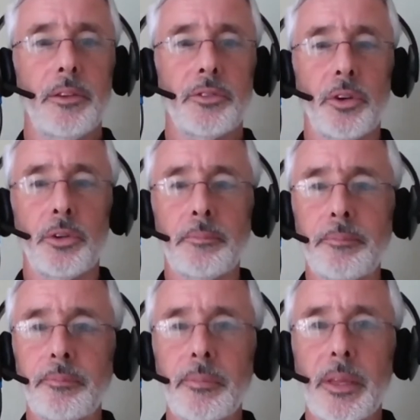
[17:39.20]
So
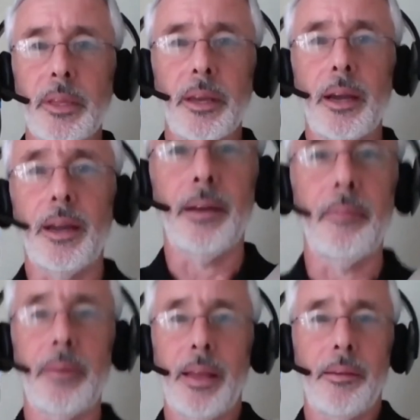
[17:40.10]
uh,
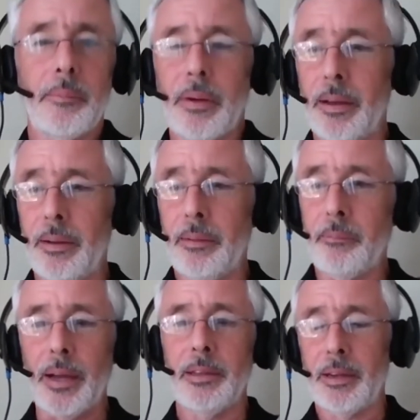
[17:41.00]

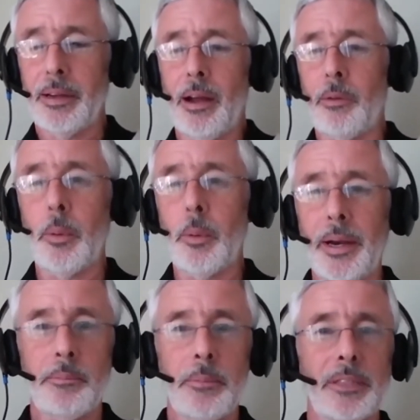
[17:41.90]
I when
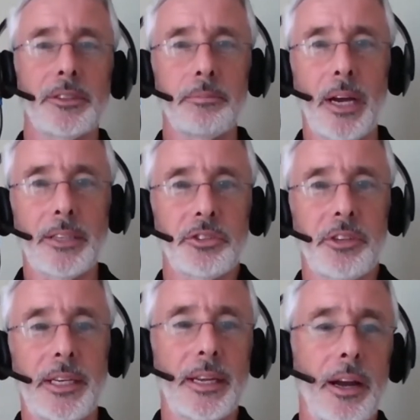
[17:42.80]
I mentioned my
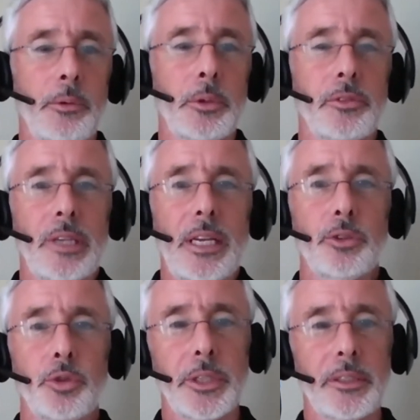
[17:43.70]
training, I was
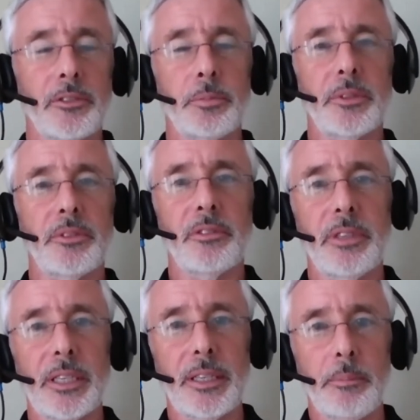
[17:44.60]
talking
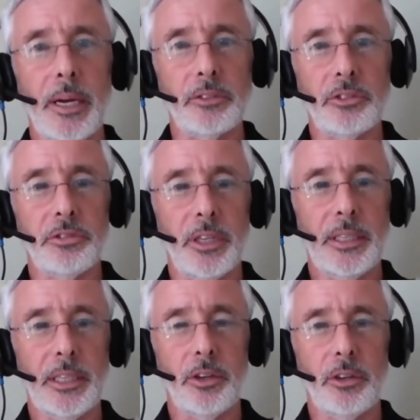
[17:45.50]
specifically about
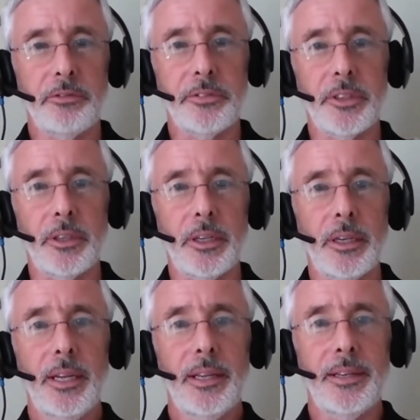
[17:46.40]
training of the
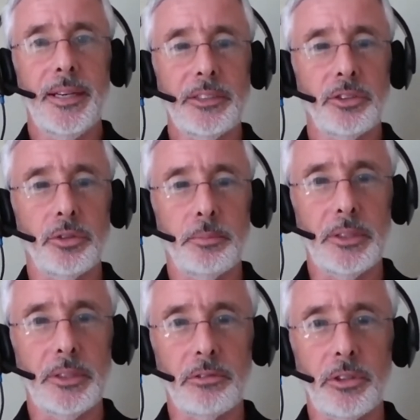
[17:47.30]
National
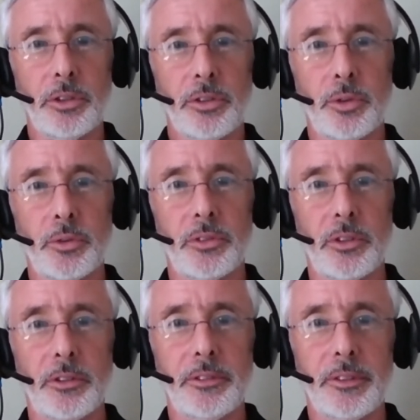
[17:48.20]
Meteorological
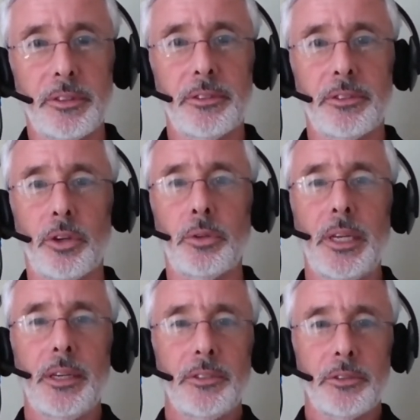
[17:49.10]
Services, so
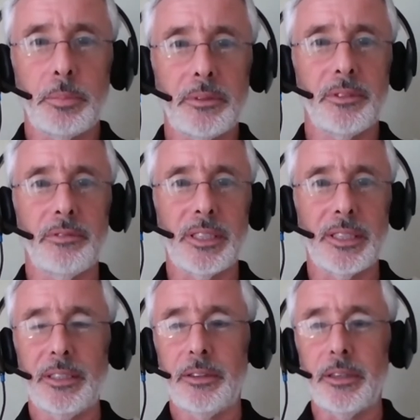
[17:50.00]

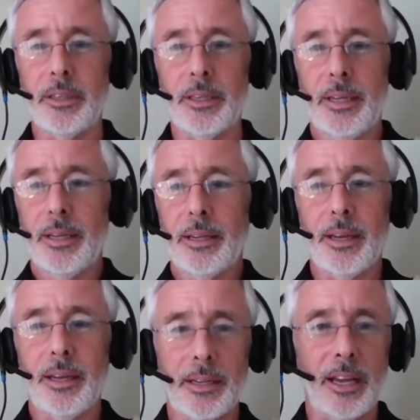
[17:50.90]
specifically the
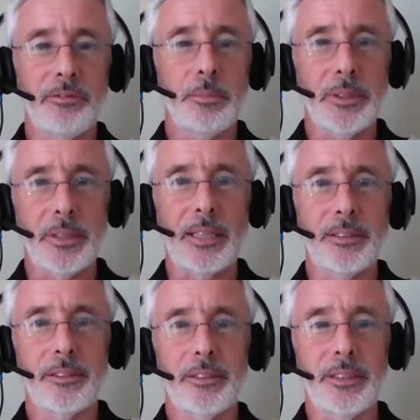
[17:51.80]
uh, government
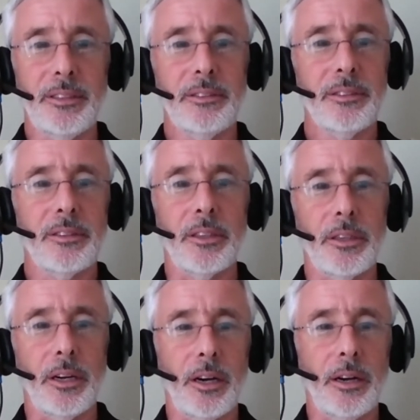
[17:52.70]
entities
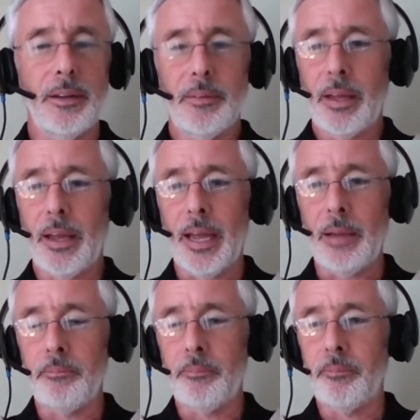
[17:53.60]
that are
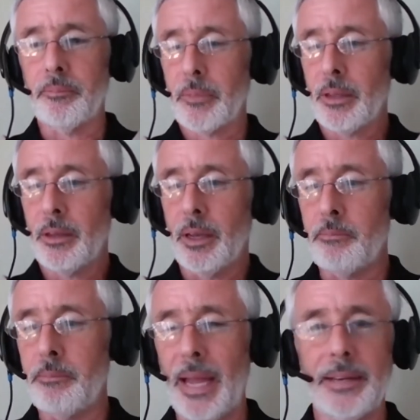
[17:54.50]
um,
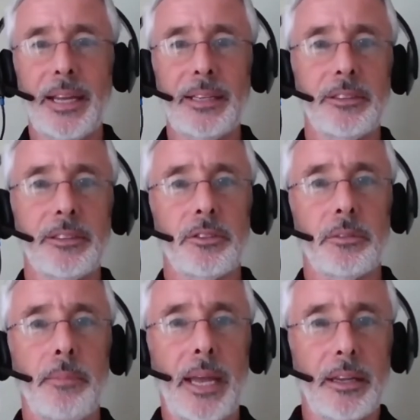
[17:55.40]
mandated
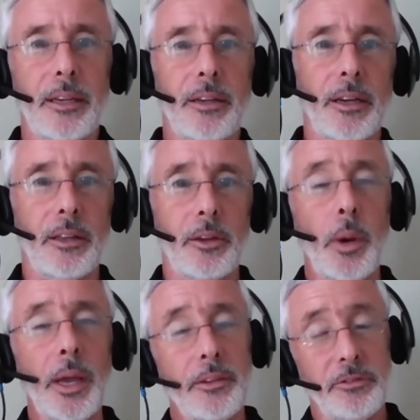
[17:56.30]
to make uh, the
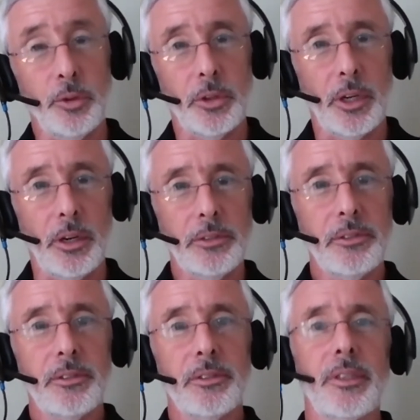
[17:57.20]
weather
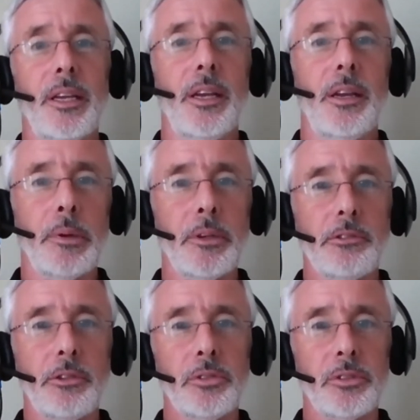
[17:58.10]
forecasts, but
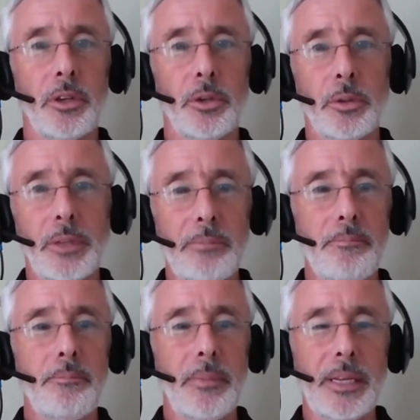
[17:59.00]
are also in,